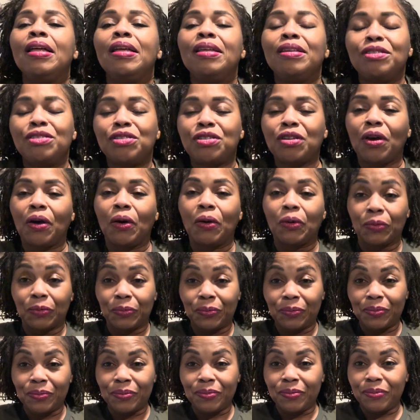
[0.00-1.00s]
So
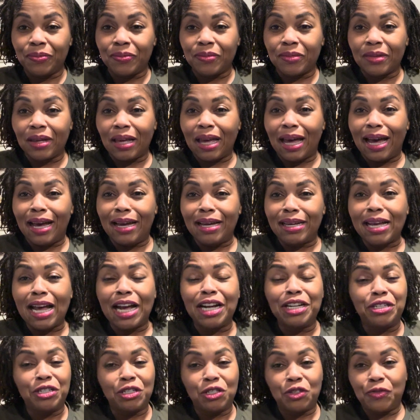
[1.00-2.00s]
I
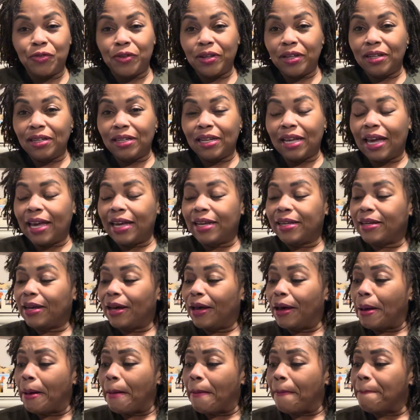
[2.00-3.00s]
just feel like
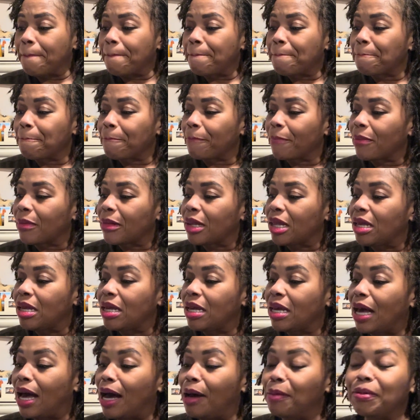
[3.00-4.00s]
I'm
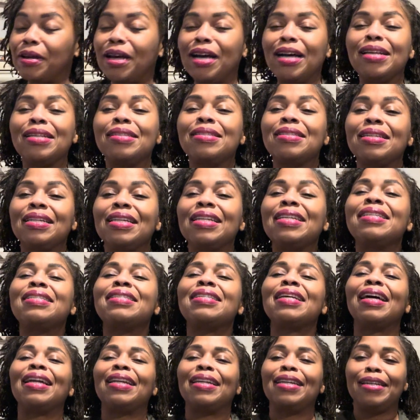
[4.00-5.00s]
constantly
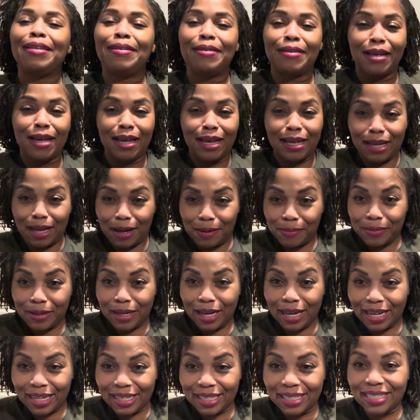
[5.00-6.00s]
selling. I'm
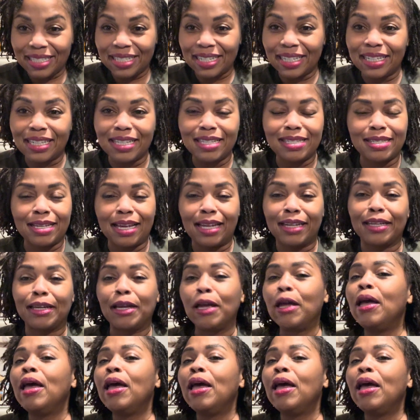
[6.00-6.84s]
constantly selling.